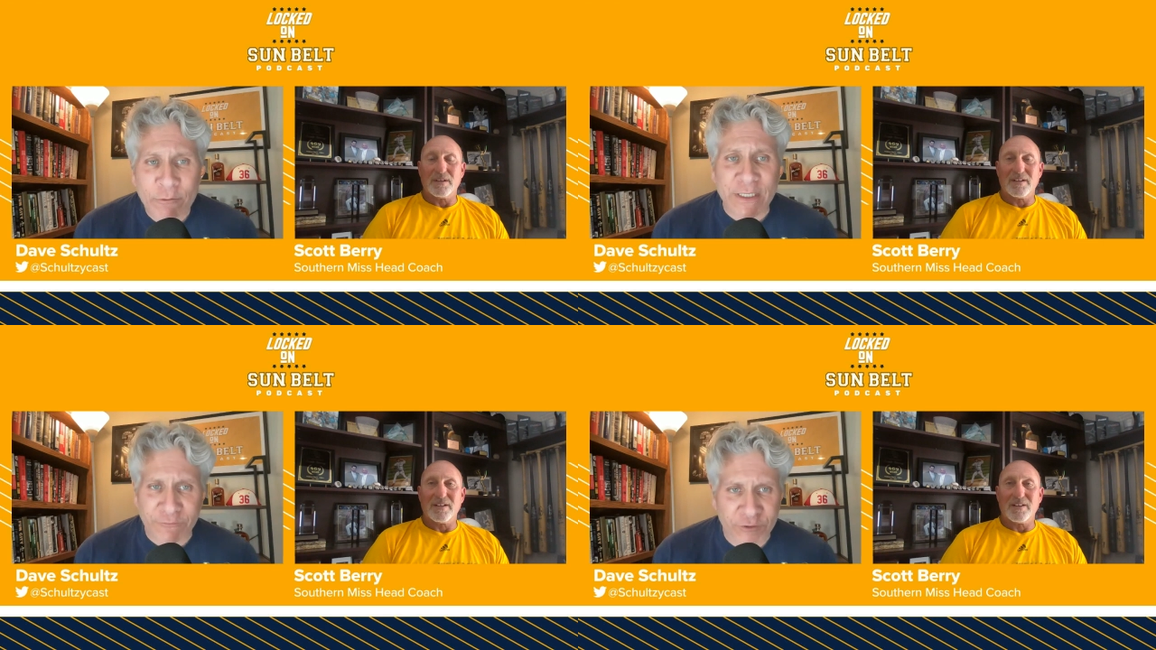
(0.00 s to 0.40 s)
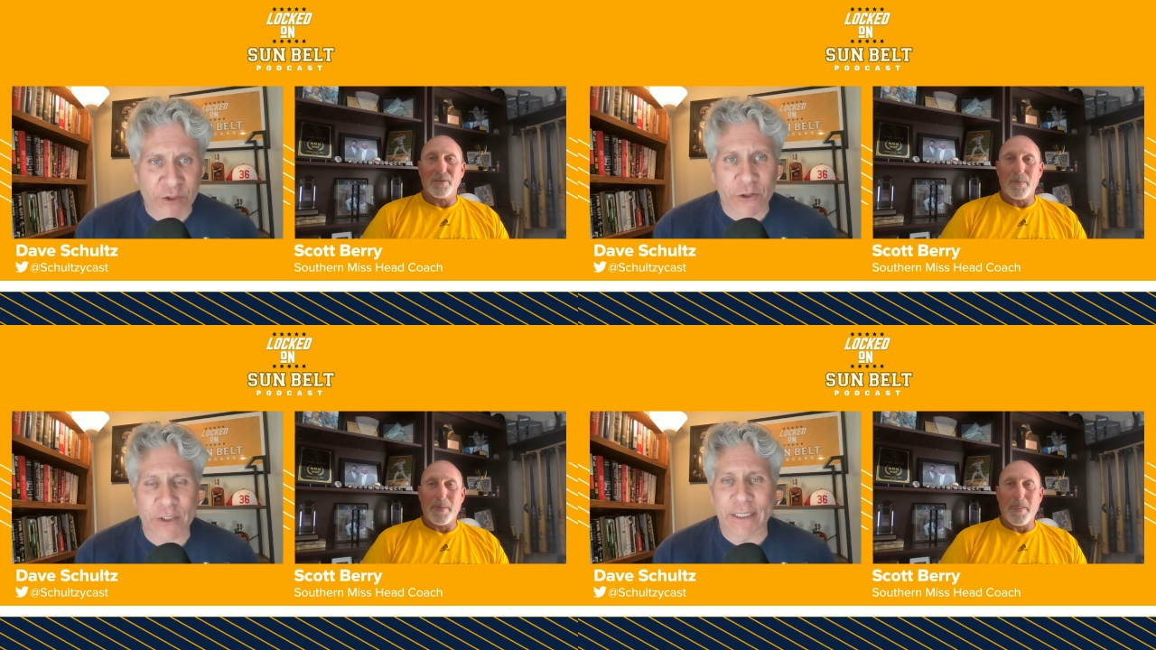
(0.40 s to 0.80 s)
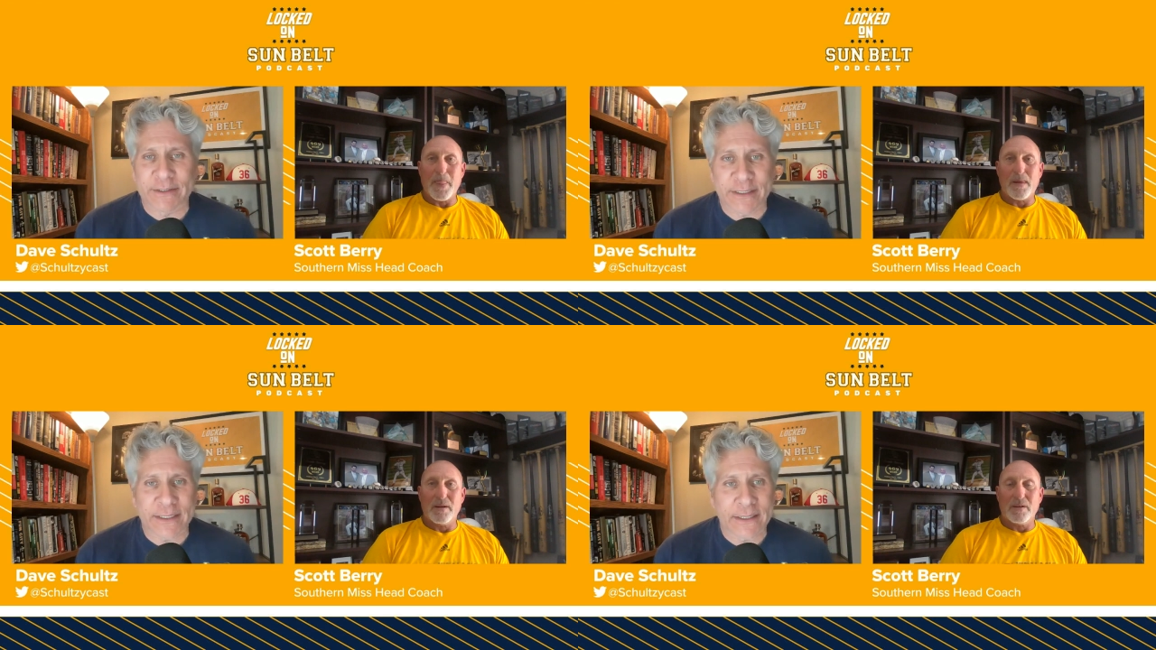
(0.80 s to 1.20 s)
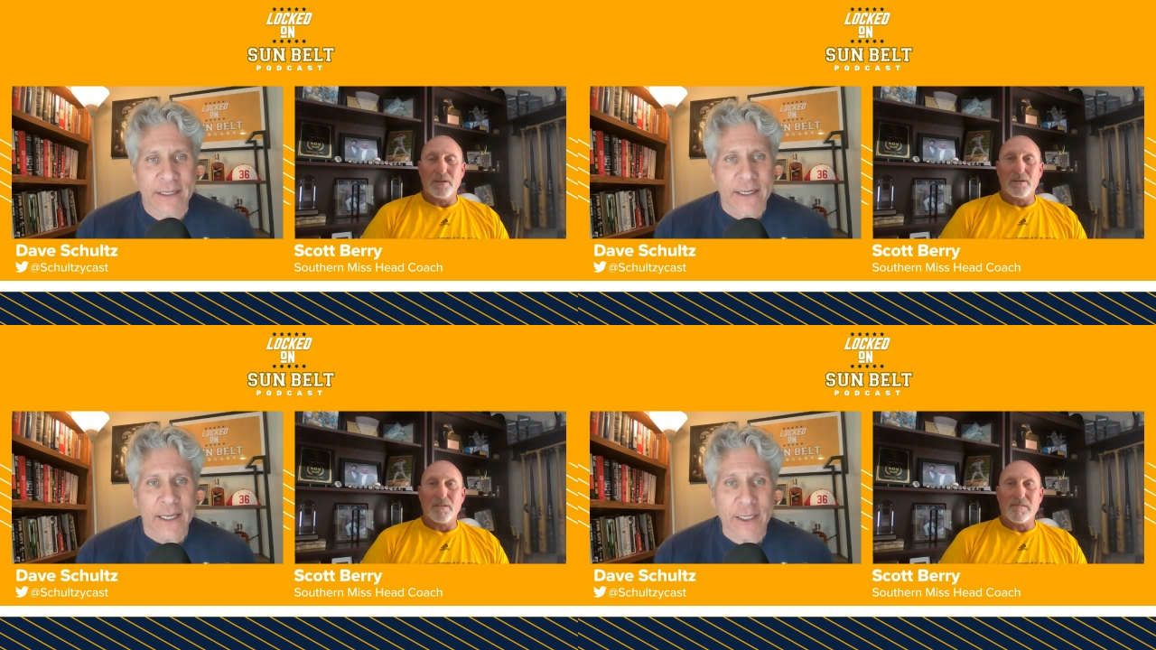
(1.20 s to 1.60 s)
Speaker 1: difficult is it
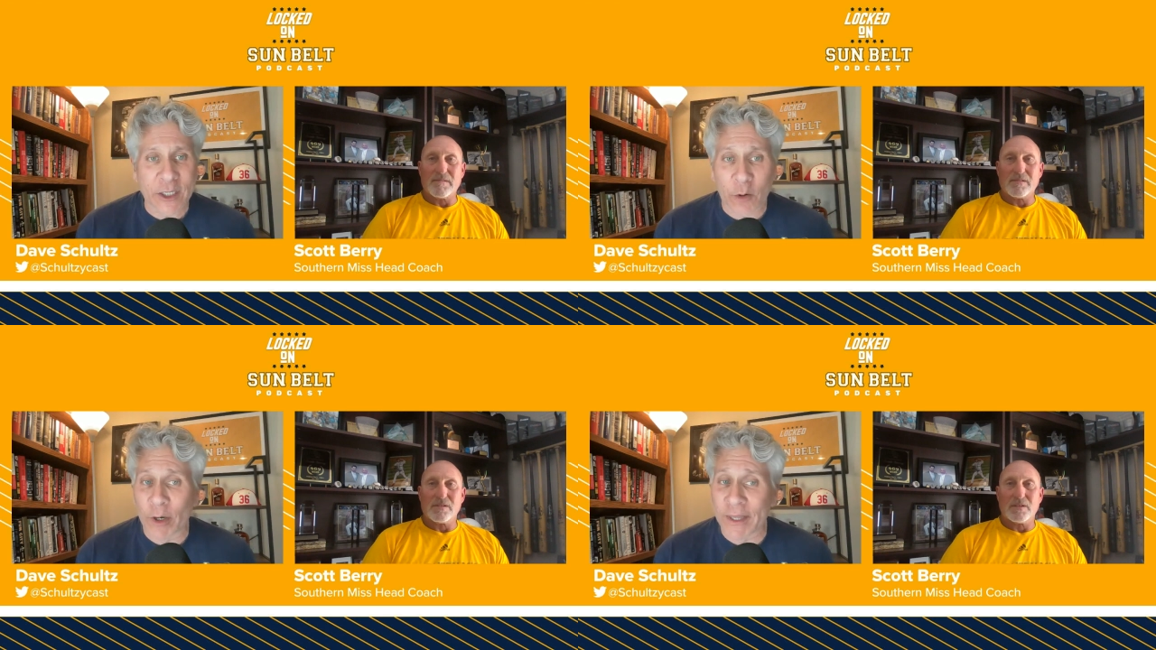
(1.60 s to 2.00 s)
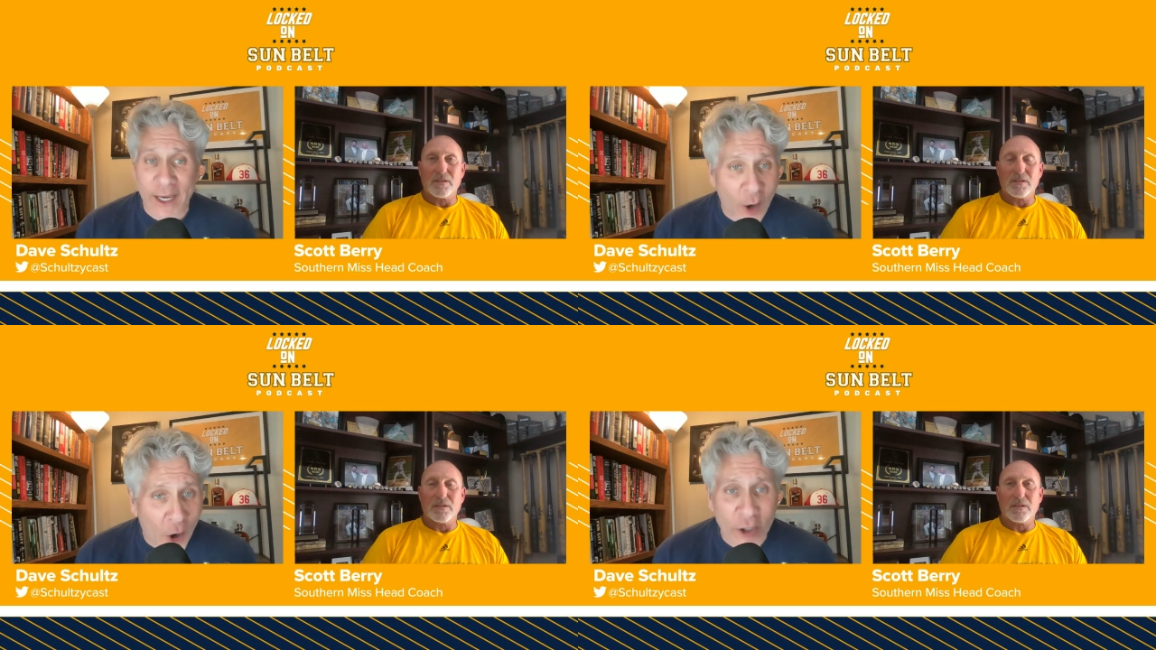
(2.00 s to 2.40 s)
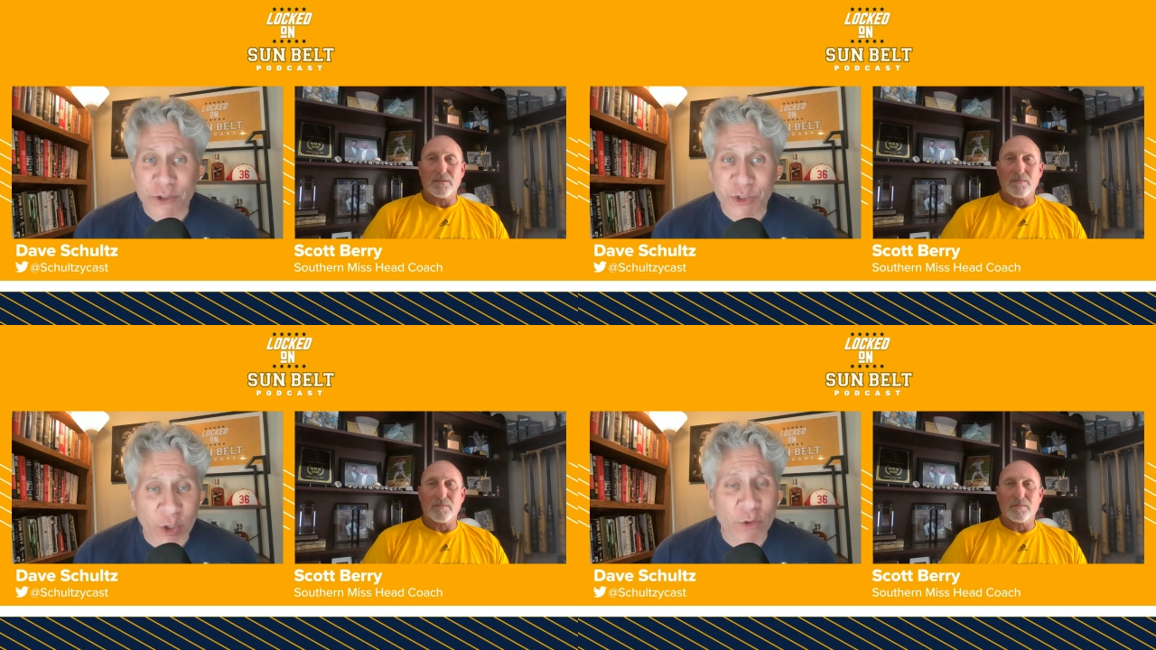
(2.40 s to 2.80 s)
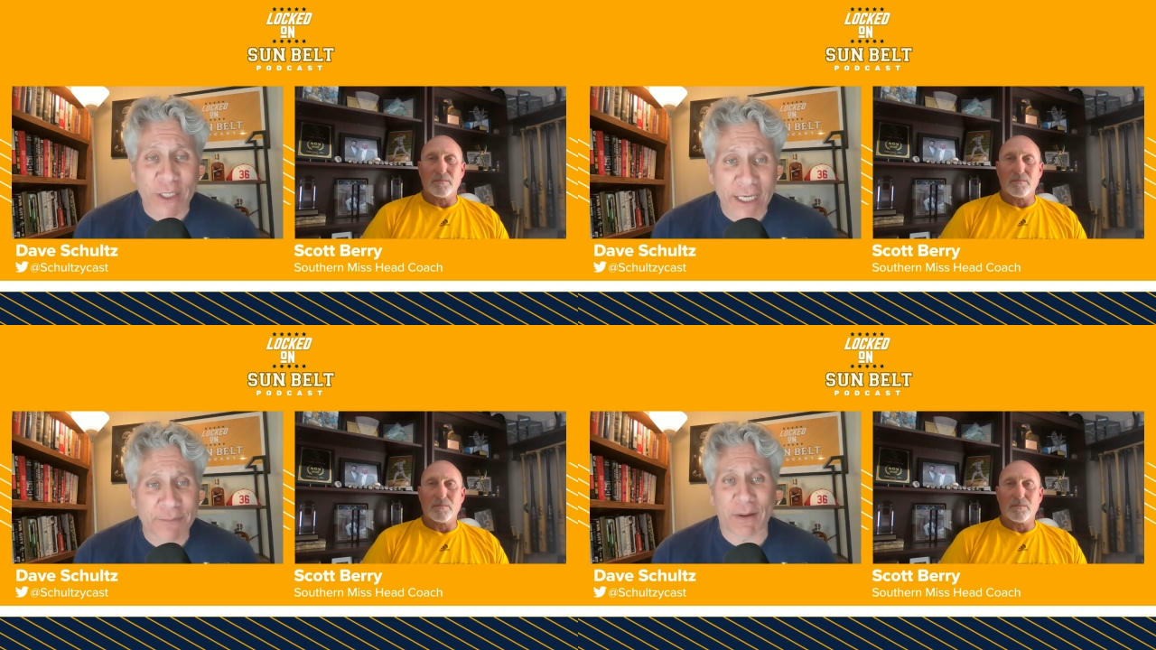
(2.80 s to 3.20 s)
you know, when they are so
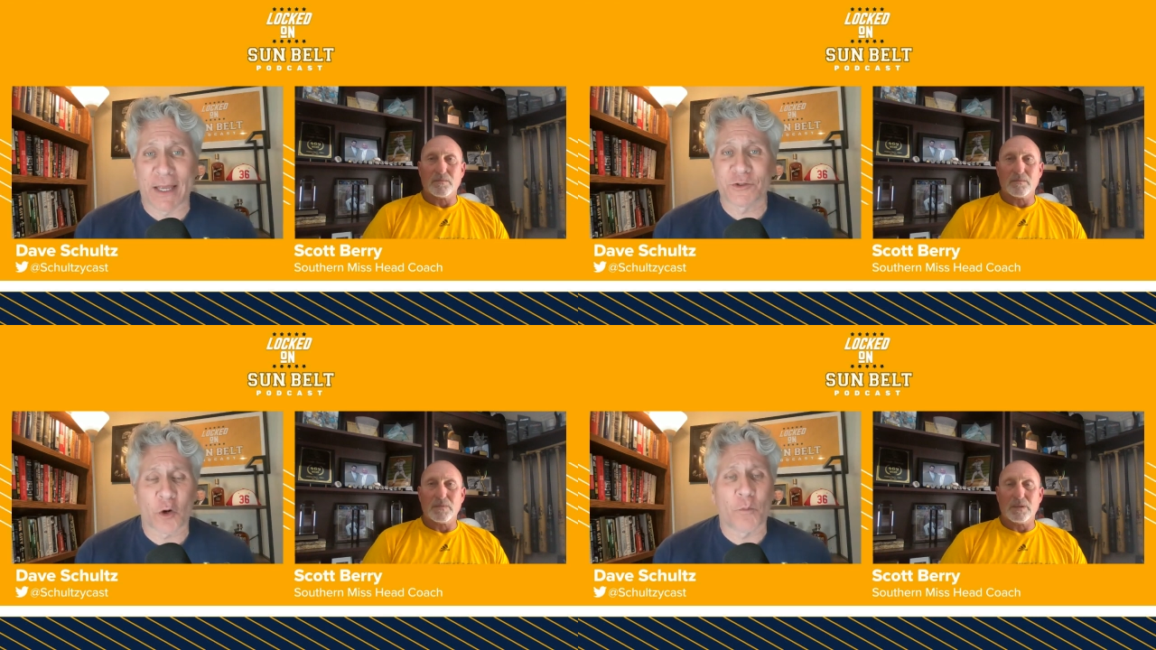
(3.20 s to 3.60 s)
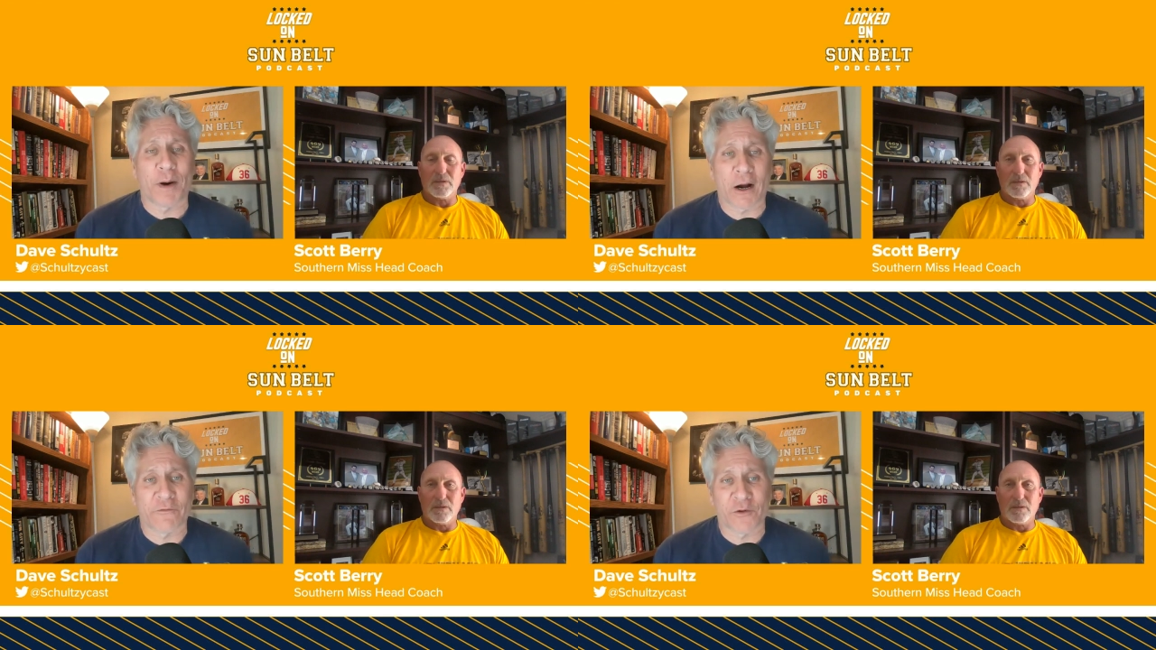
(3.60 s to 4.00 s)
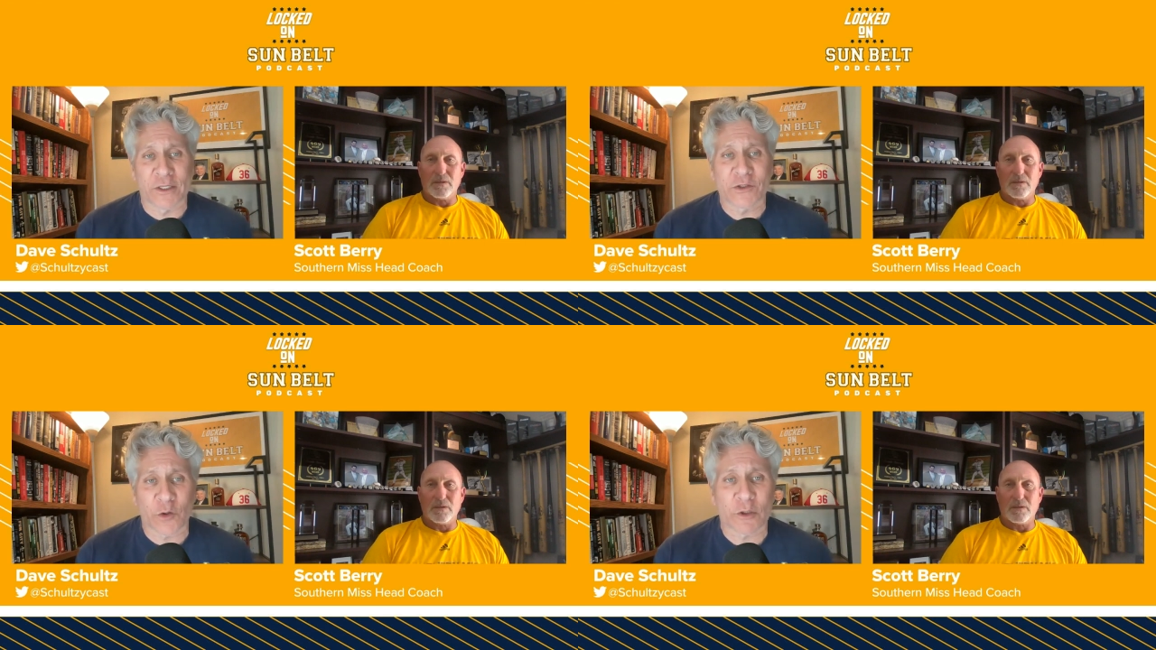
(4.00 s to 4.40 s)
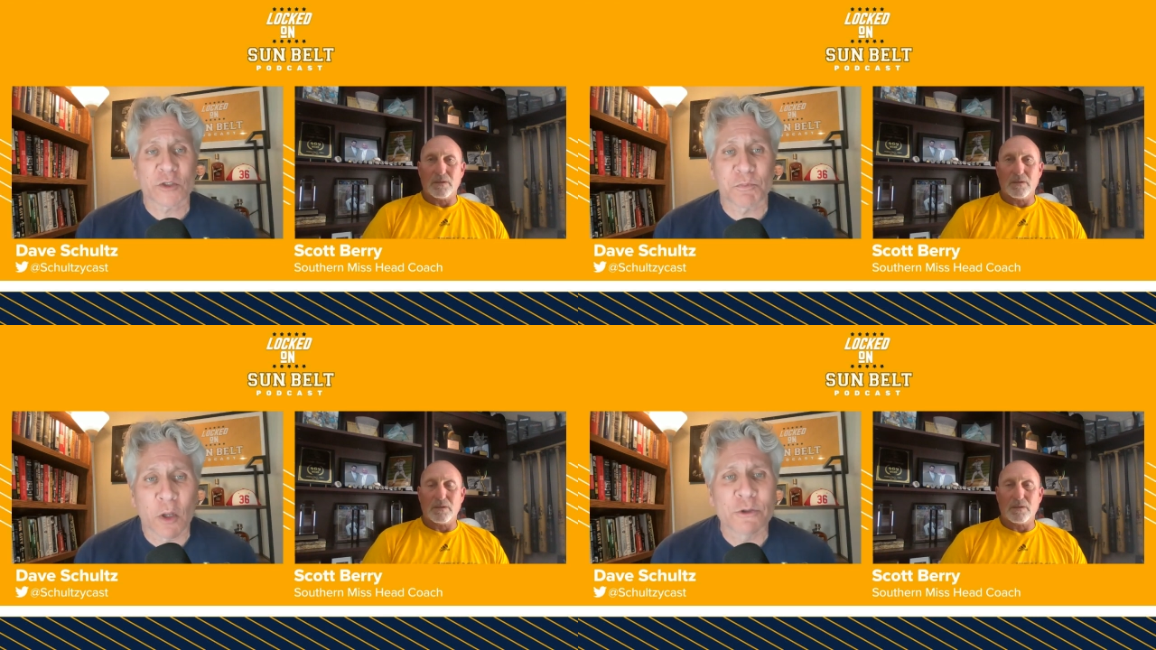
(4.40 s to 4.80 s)
deep and so powerful and so
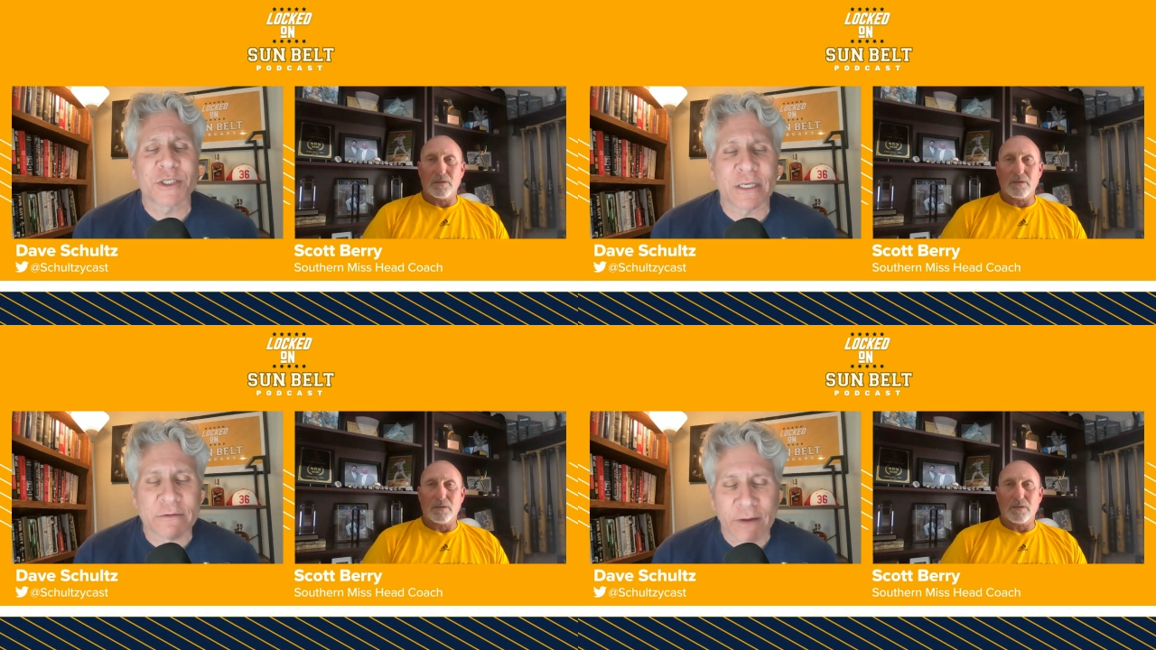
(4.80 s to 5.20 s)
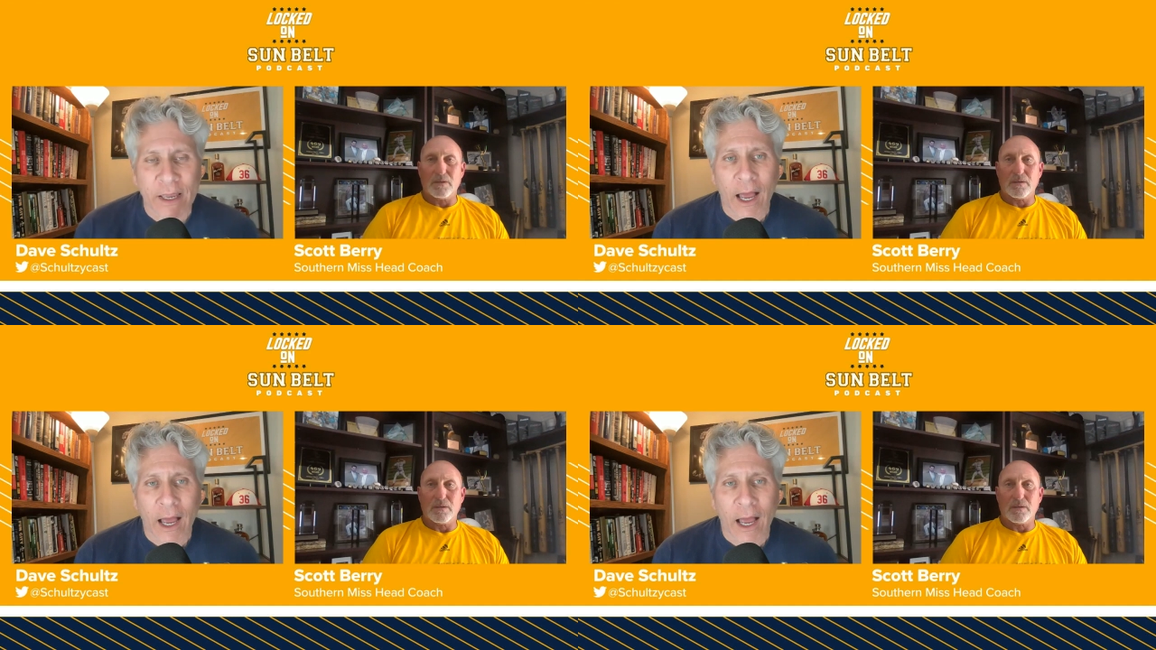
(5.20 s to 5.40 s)
explosive,